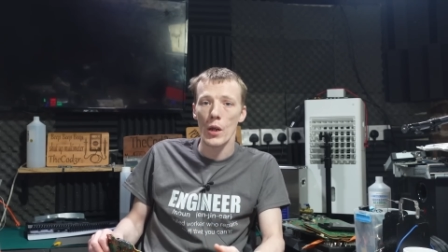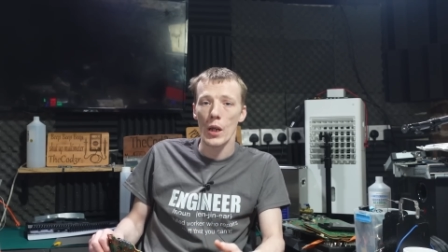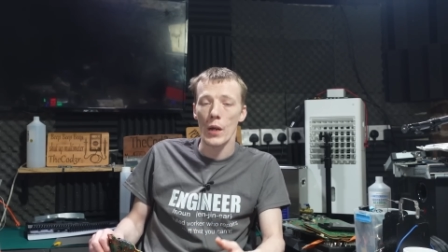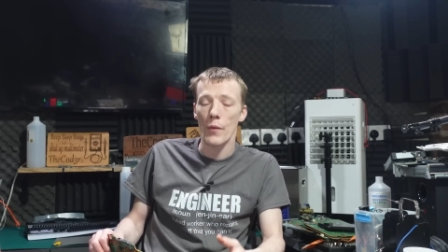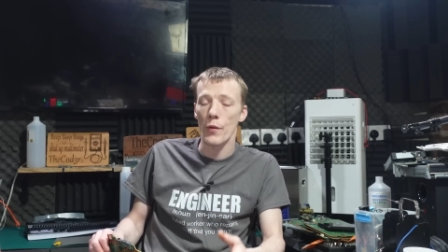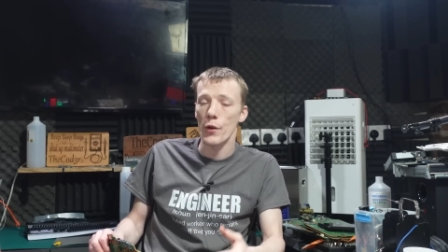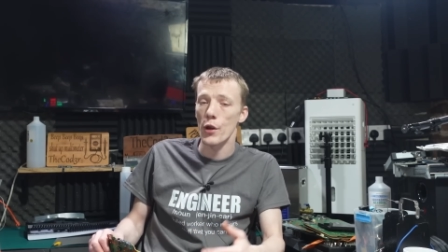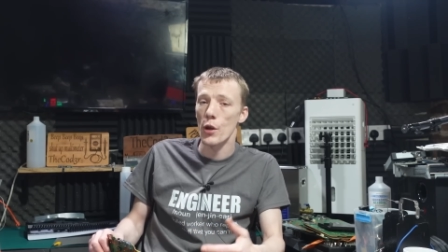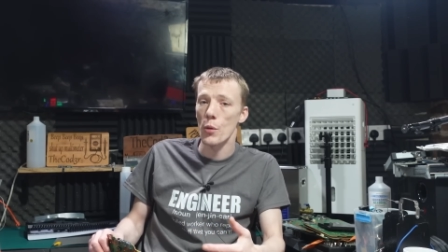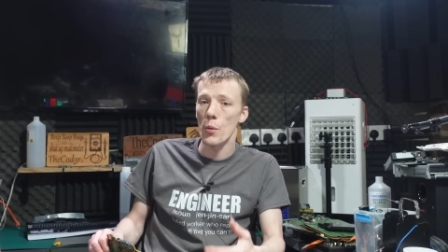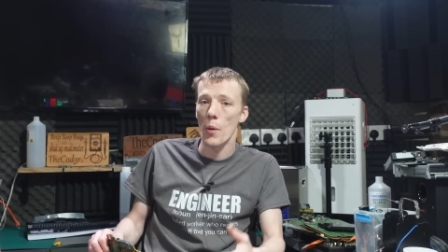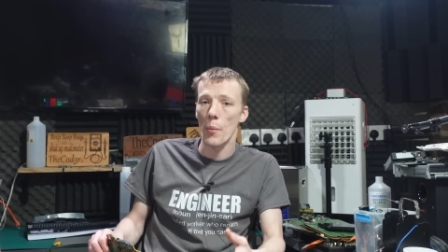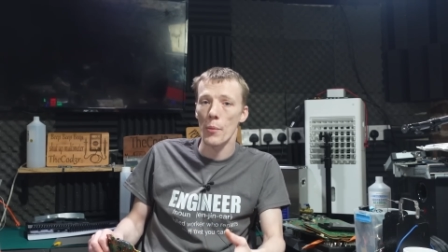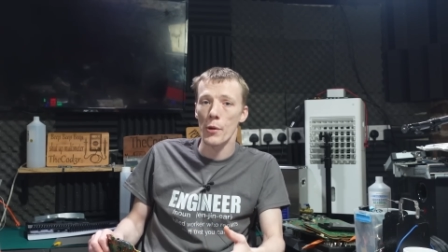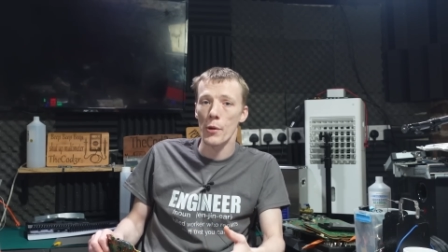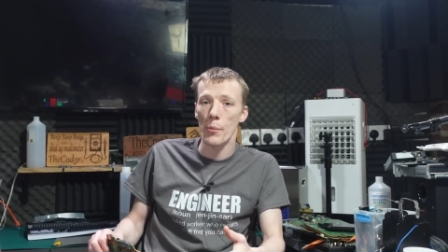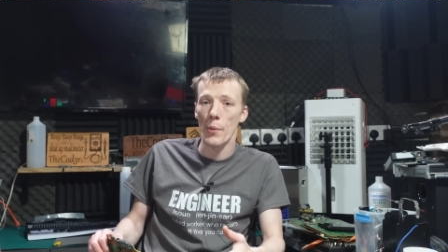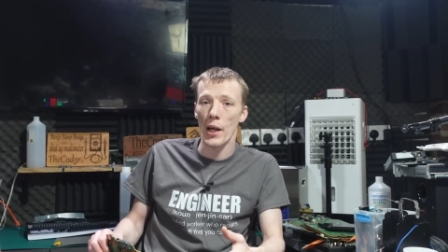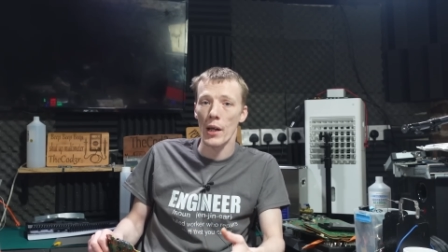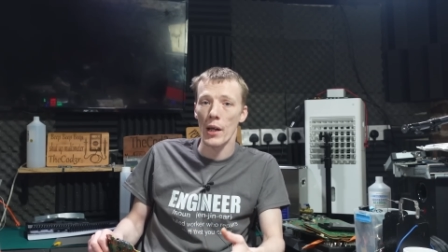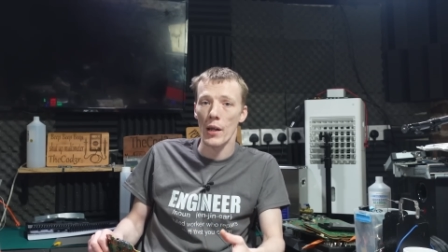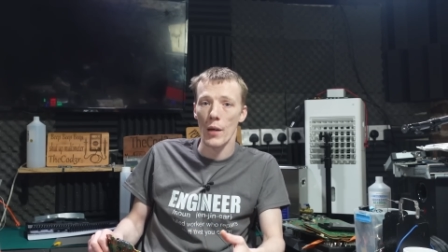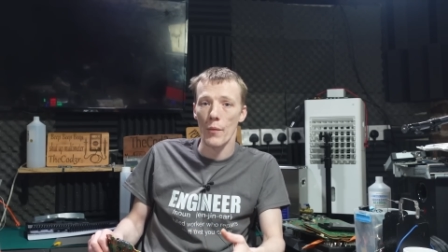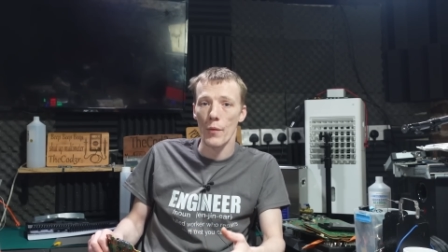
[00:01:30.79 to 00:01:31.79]
If you do want me to
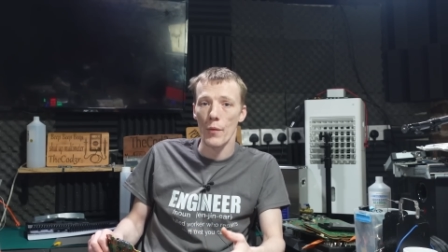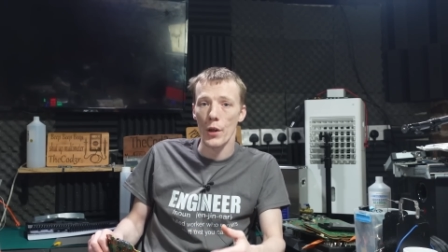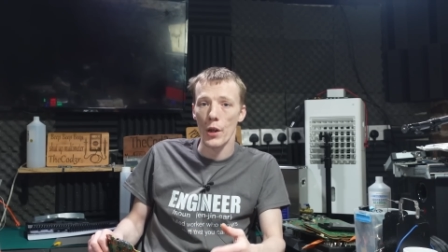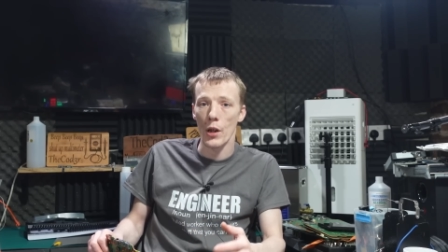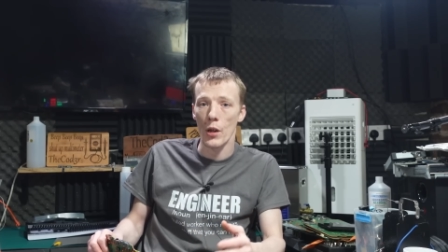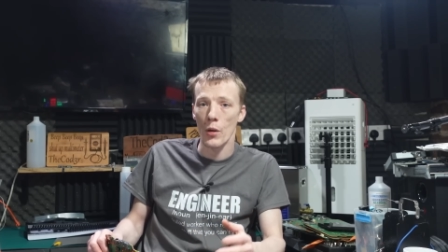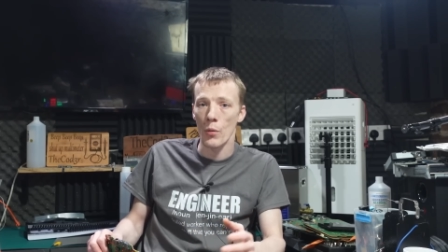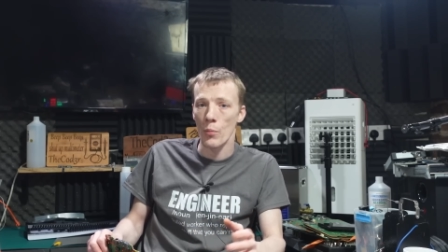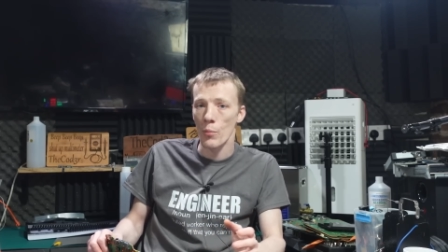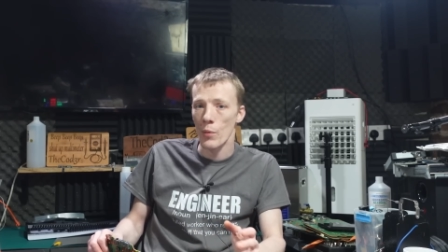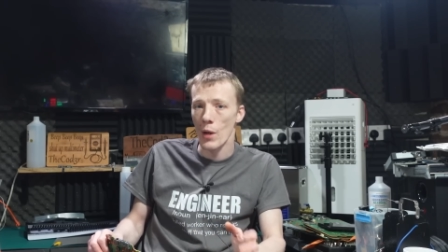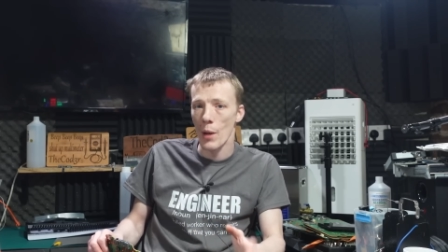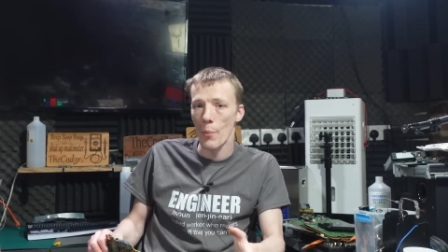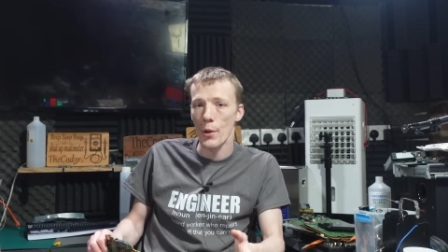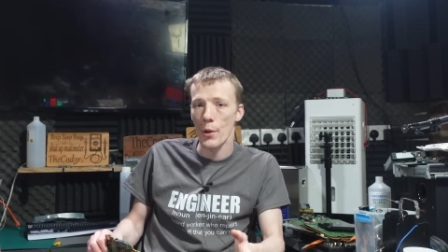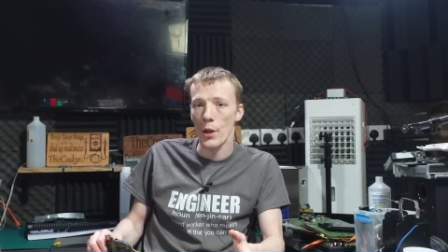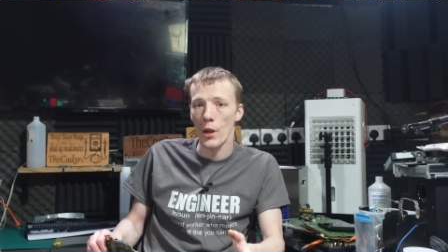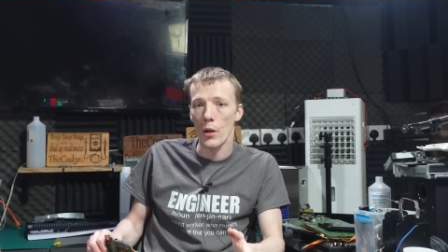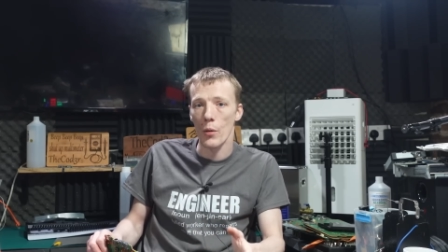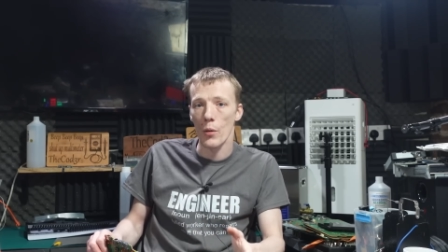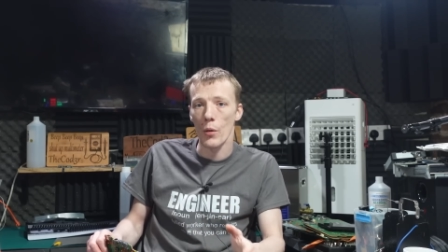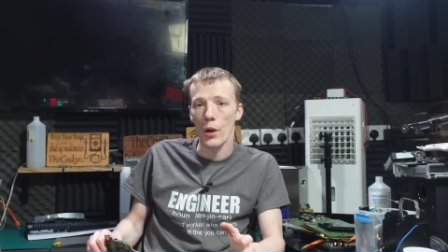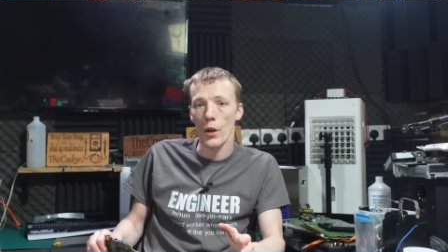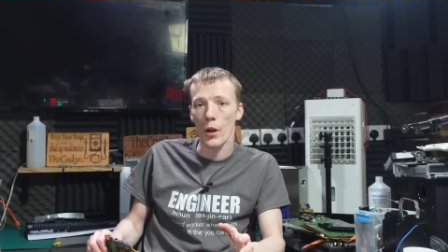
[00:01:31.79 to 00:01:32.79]
make that video, let me
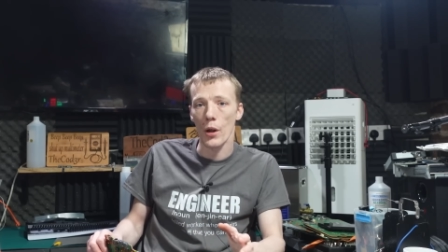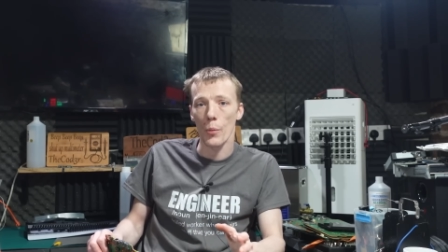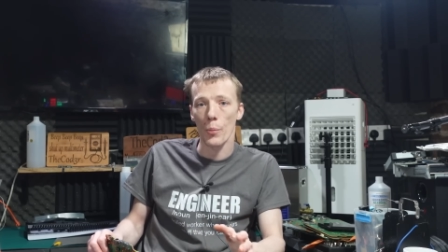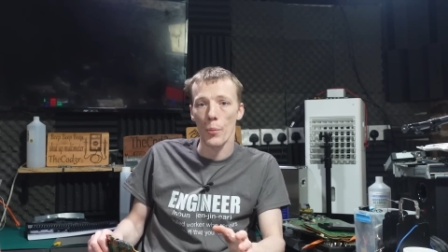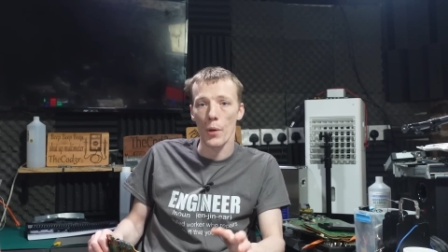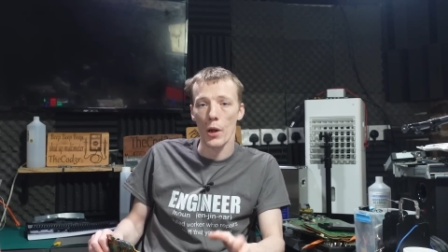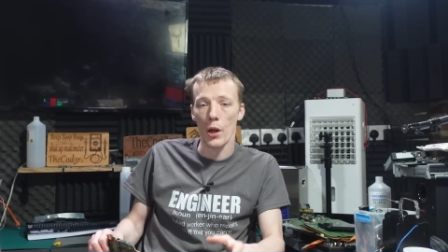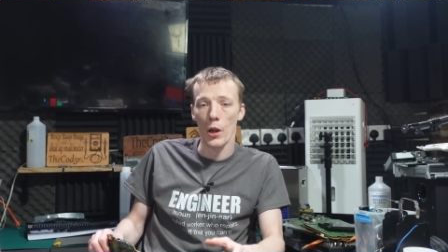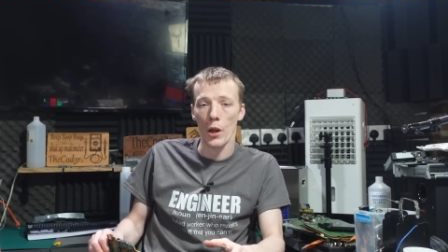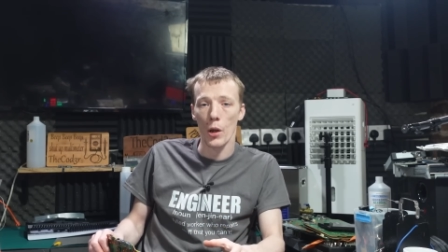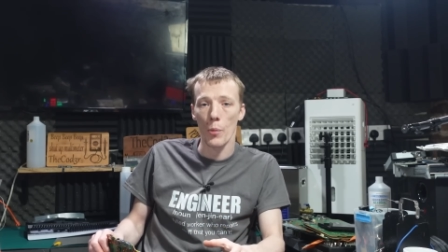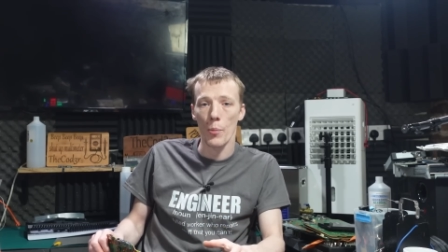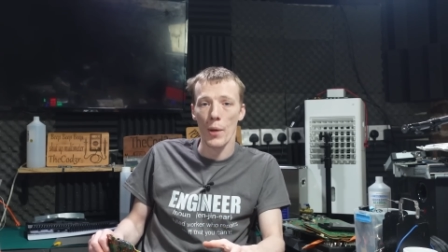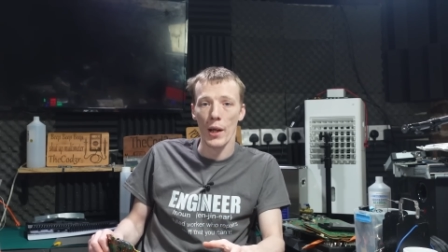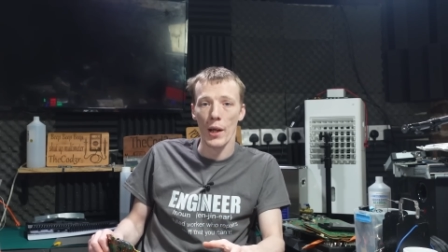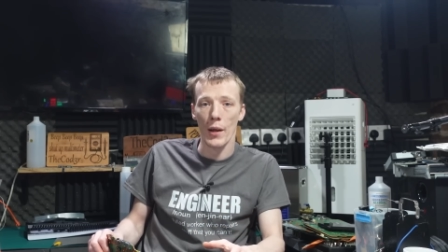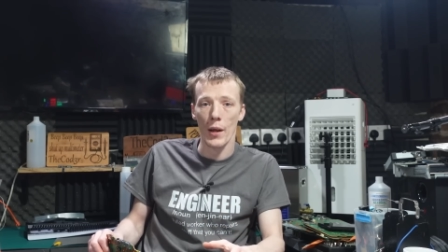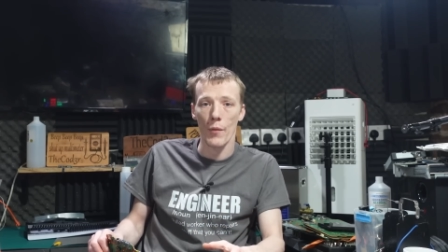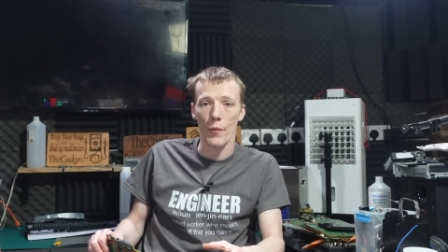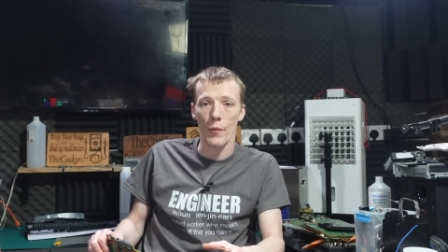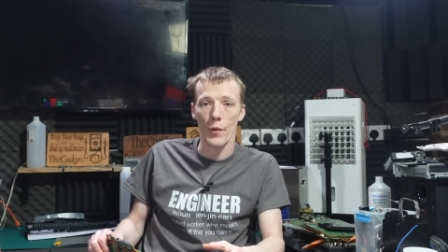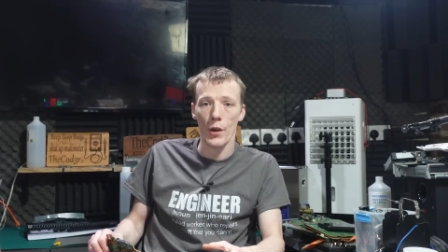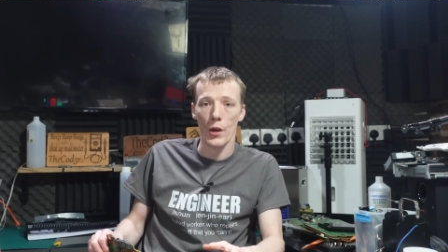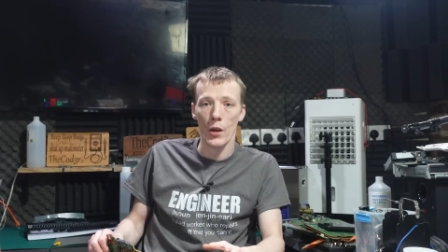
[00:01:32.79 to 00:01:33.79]
know and I'll, and I'll make
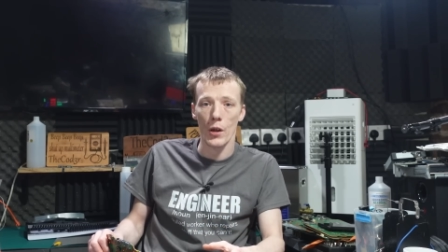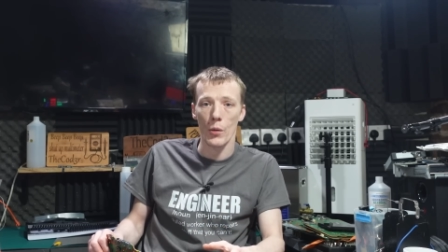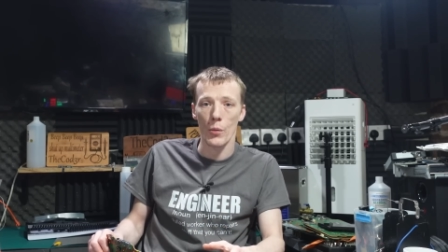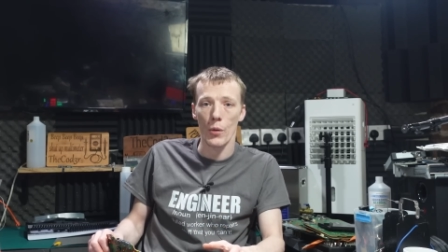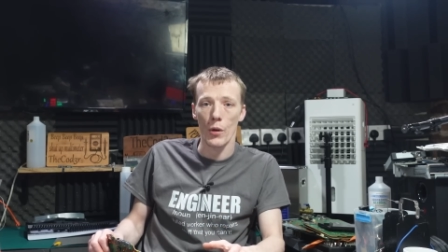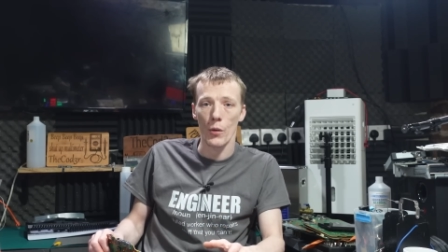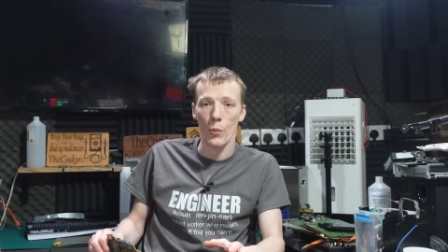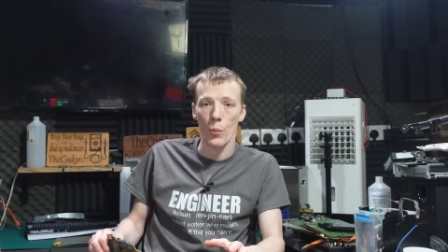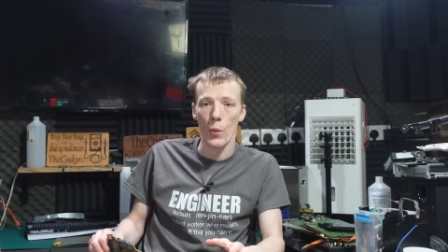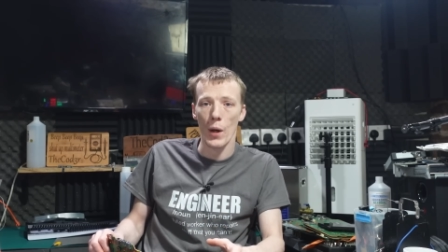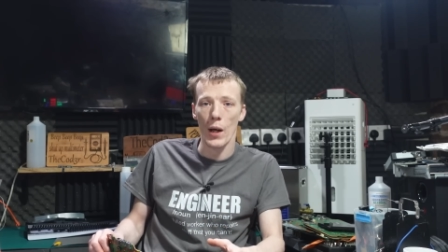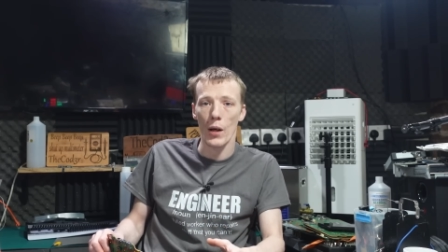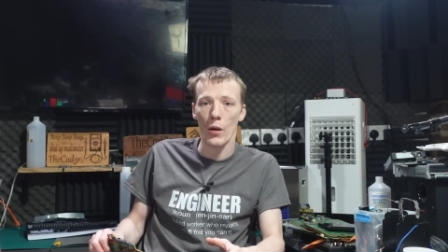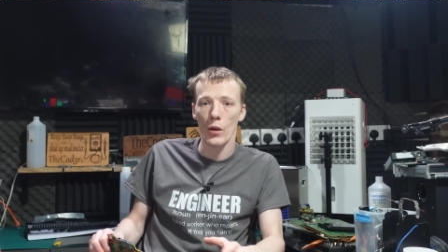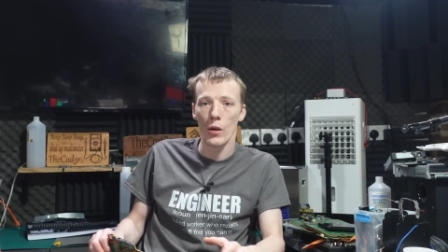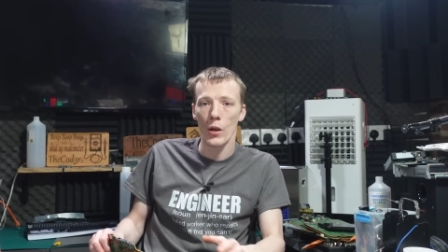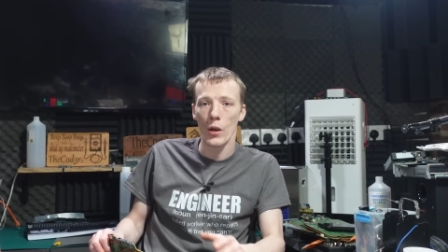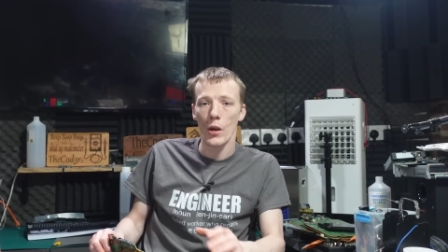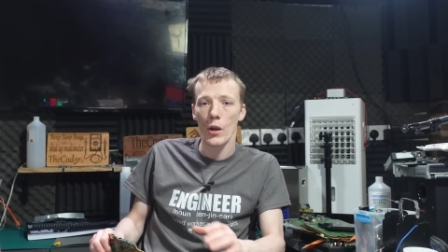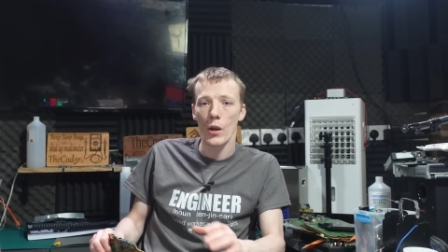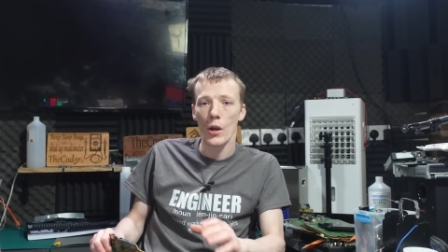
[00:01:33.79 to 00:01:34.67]
that video as well.